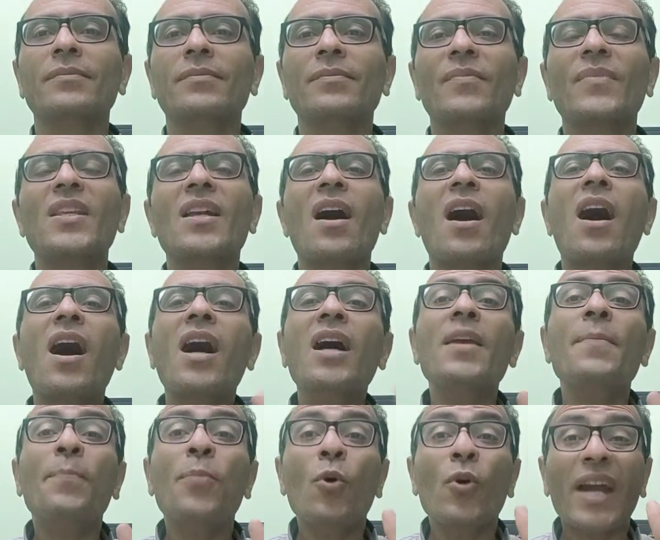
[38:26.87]

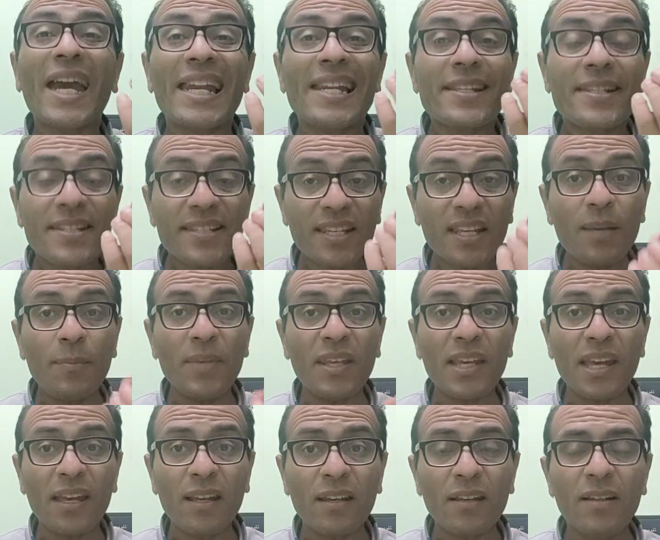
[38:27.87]
Hypocalcemia
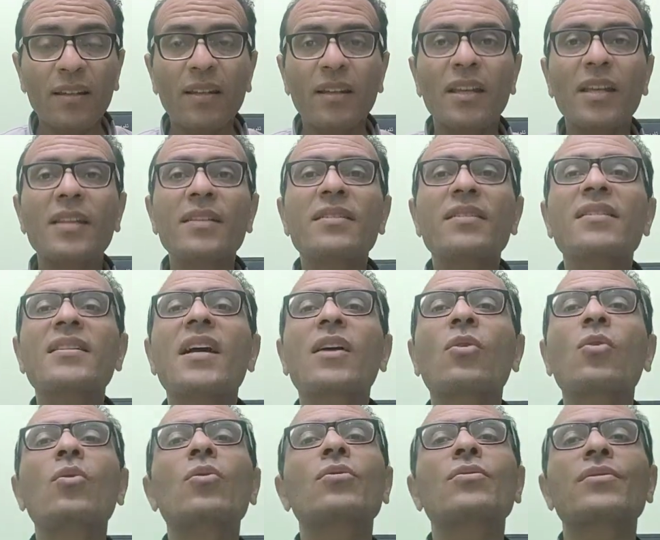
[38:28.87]
is the
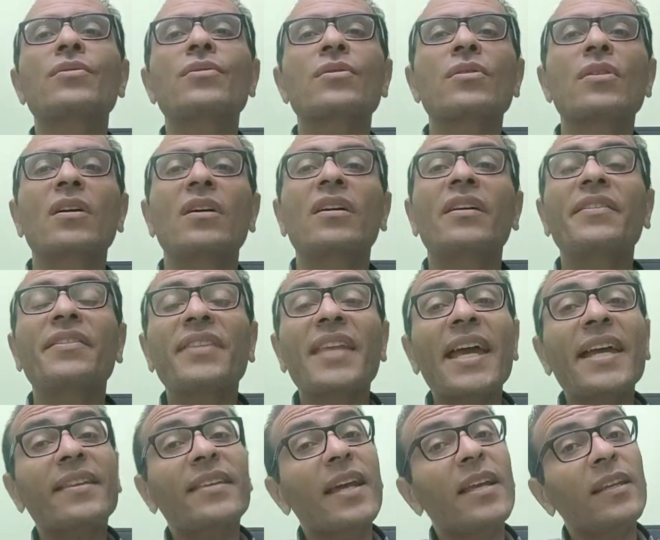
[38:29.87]
cause.
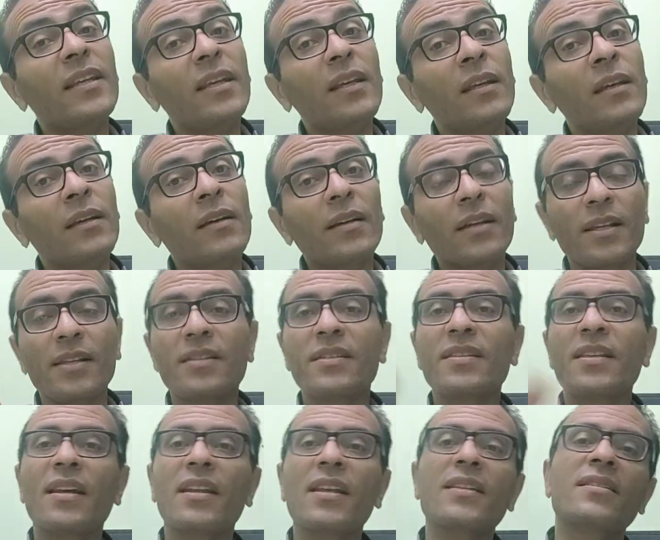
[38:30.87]
Tetany is the
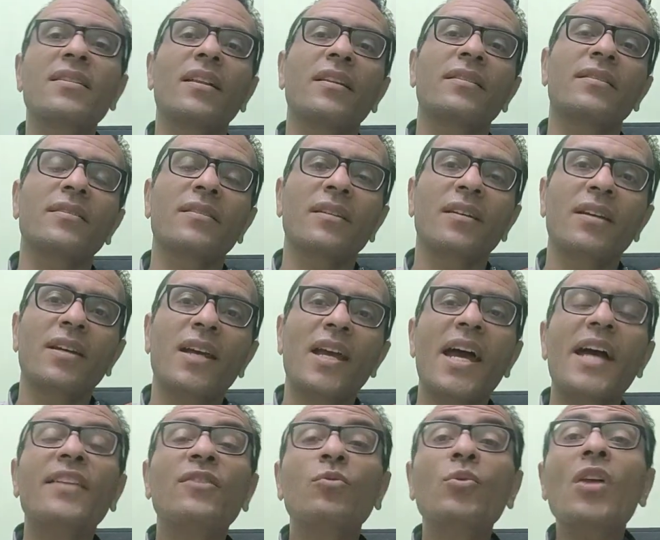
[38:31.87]
result. And
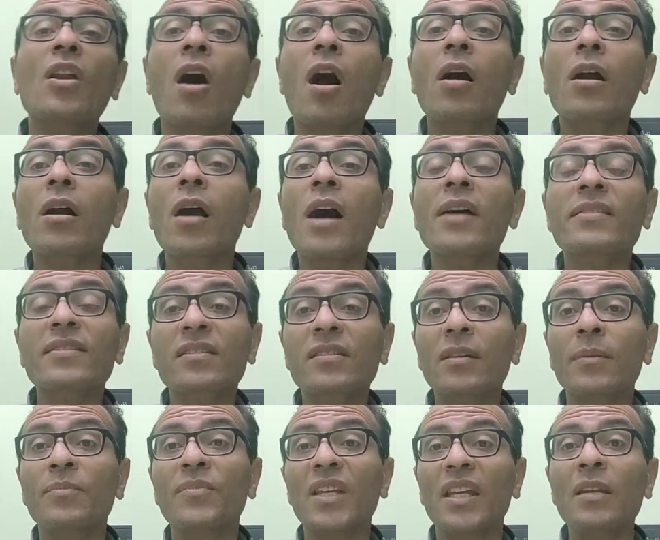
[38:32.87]
we're accustomed
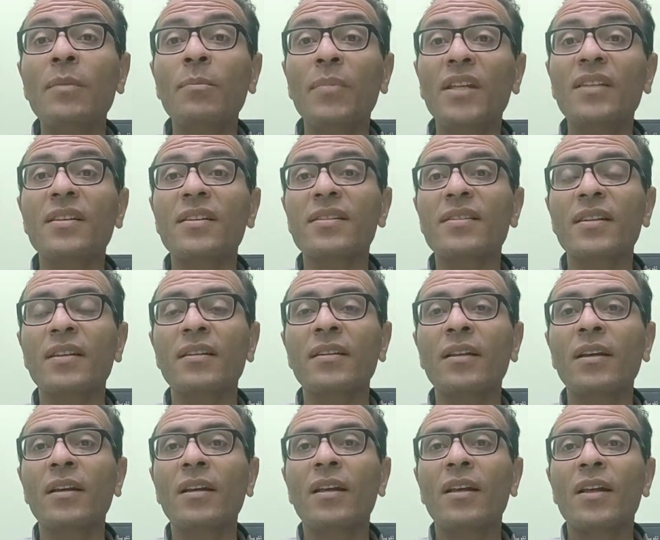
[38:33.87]
in medicine
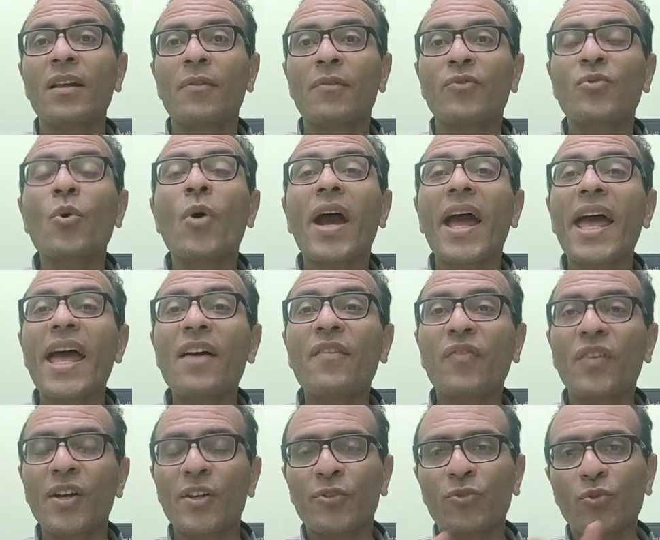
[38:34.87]
to have
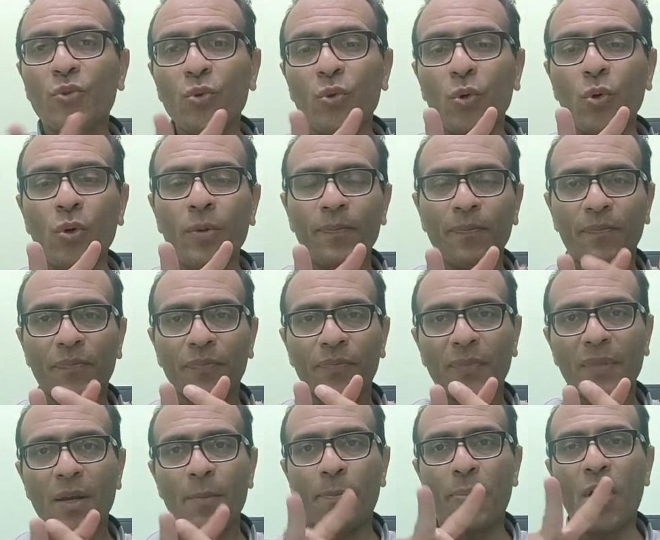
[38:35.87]
two
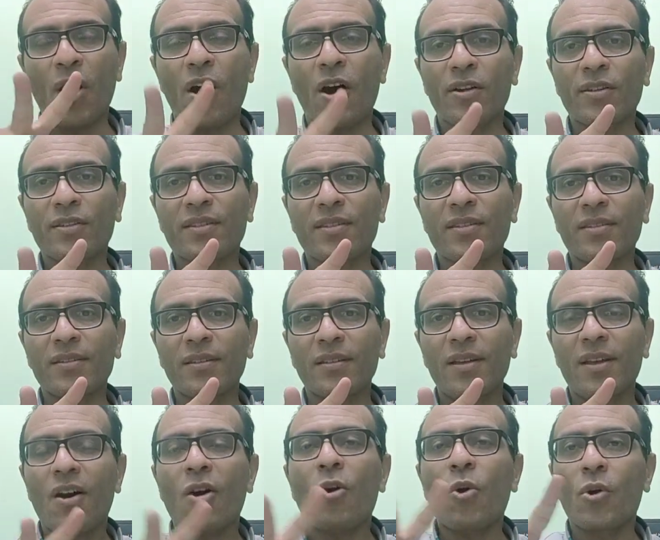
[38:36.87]
parts,
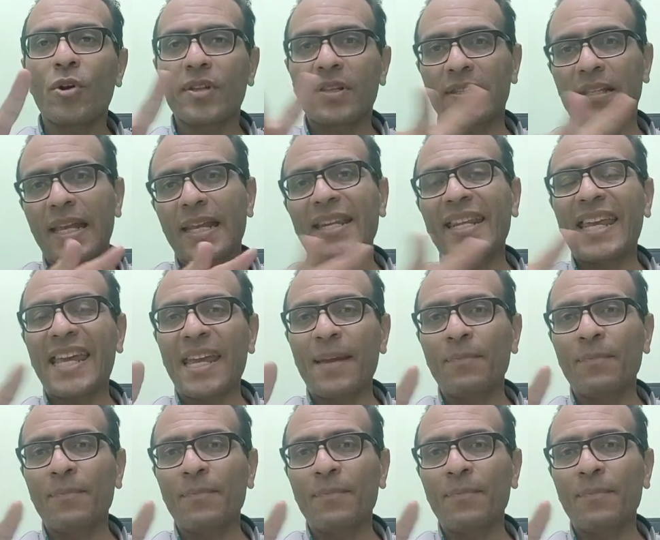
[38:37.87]
or the name